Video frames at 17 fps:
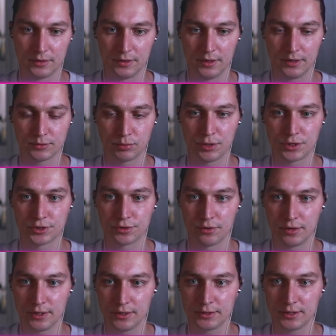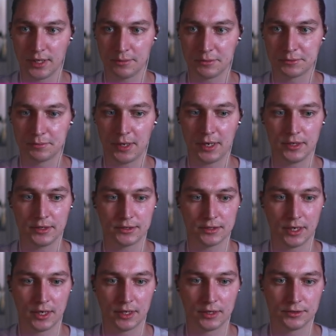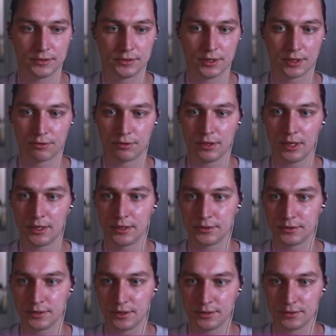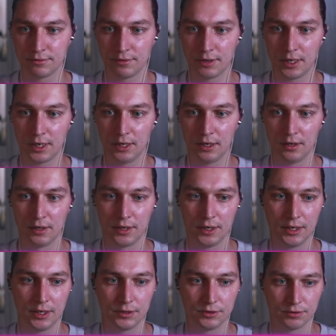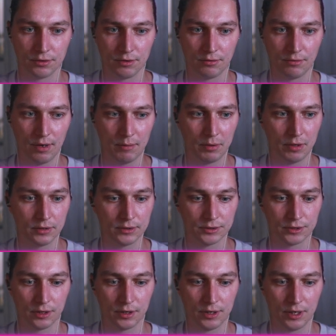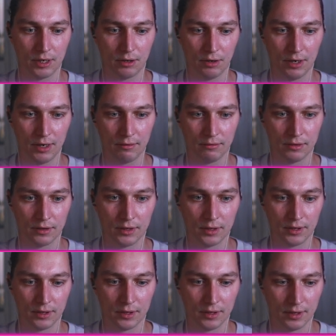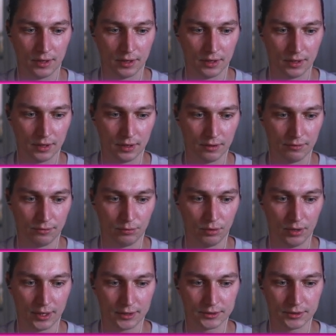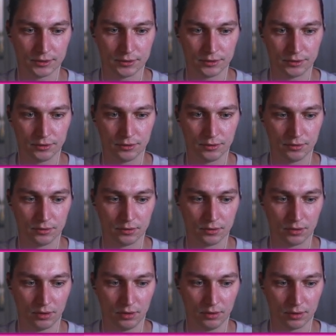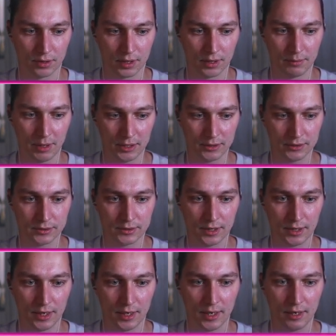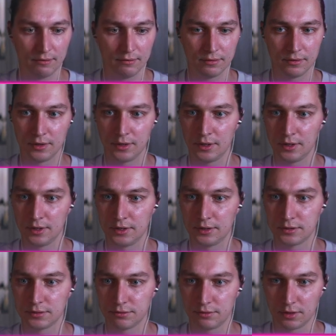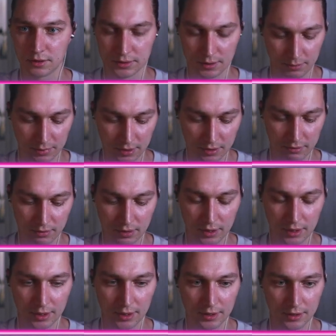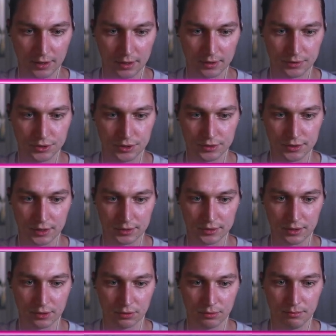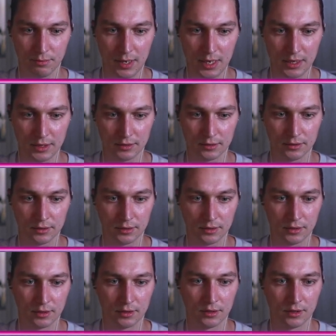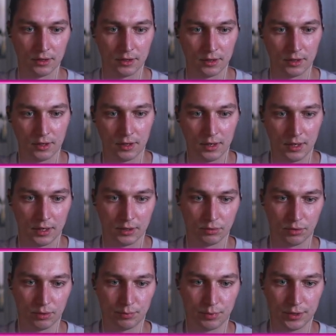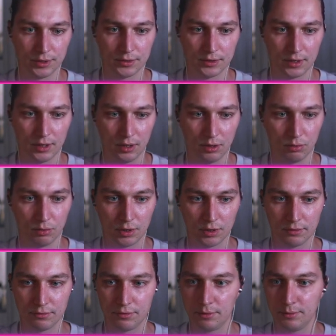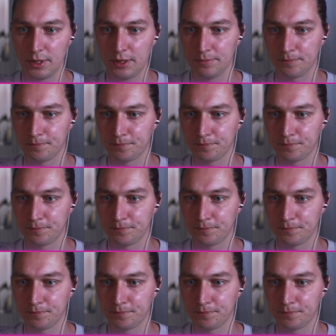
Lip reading: switch to this namespace and synchronize this file into the REPL. So I now have full access to all commands that I have. So for example, if I just execute main, it will print hello world for me.